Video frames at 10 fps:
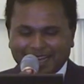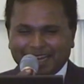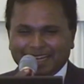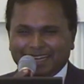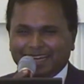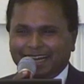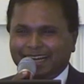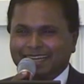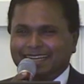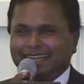
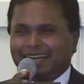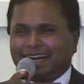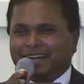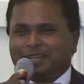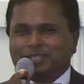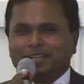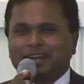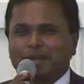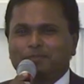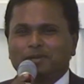And it's a
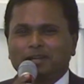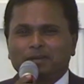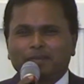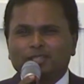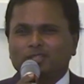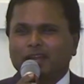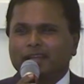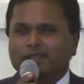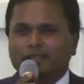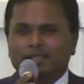crime thriller, much
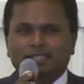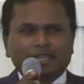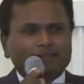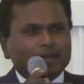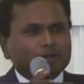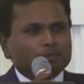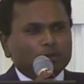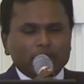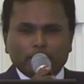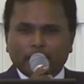like the Seven
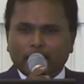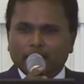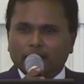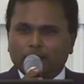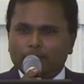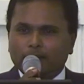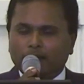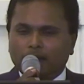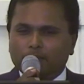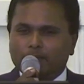movie by
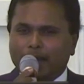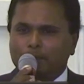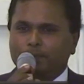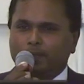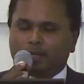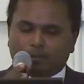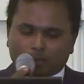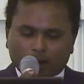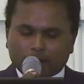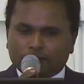Brad Pitt and
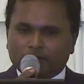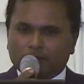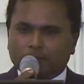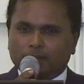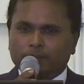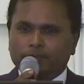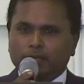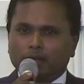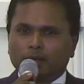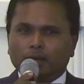Morgan Freeman,
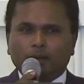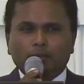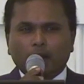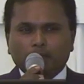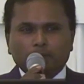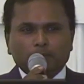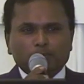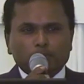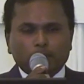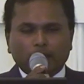or Mothman
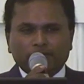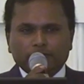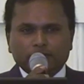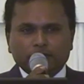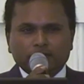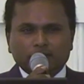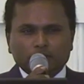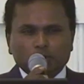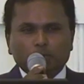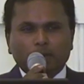Prophecies. It's
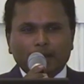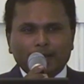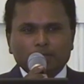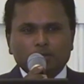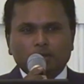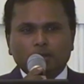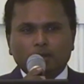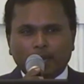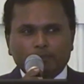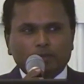a supernatural
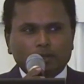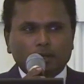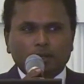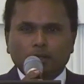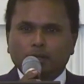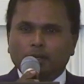crime thriller.